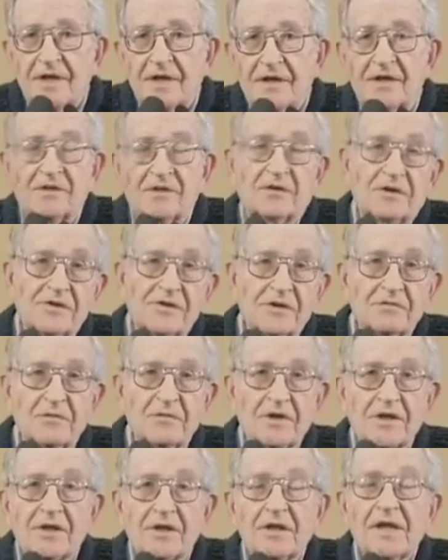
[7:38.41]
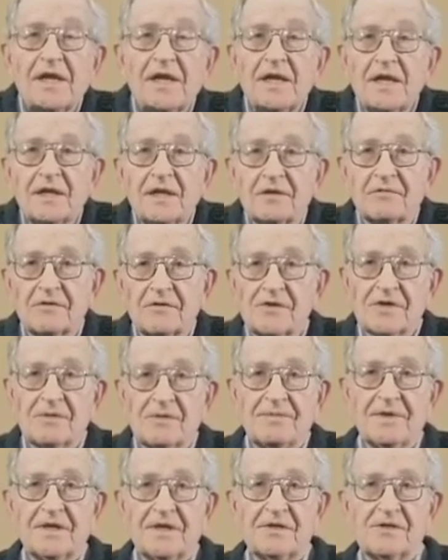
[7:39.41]
Also one of the leading
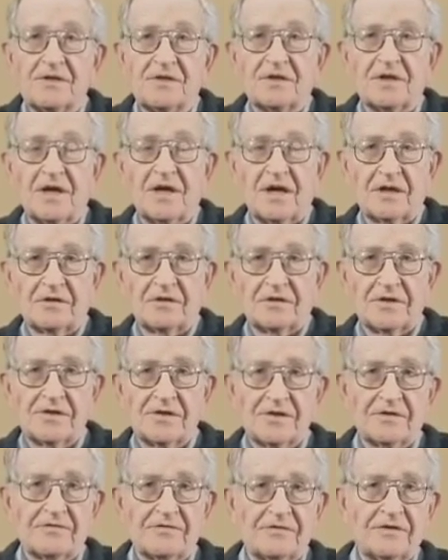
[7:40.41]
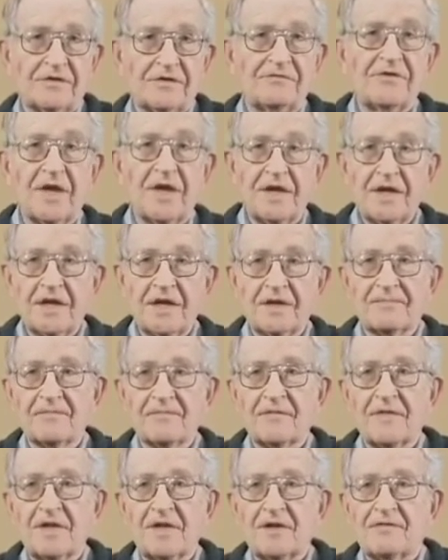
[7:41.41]
recipients in Congress of funding
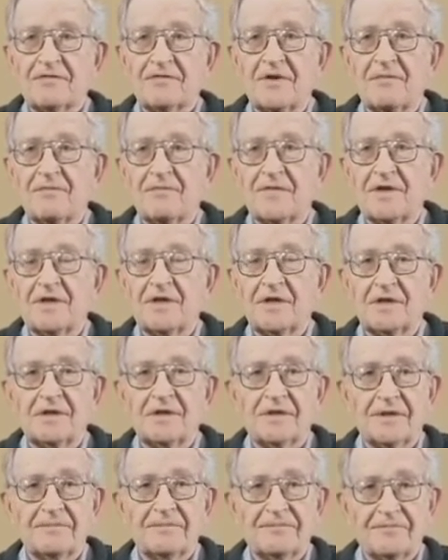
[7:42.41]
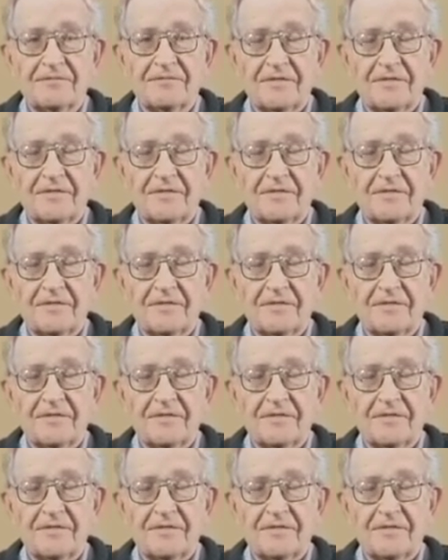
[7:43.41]
from the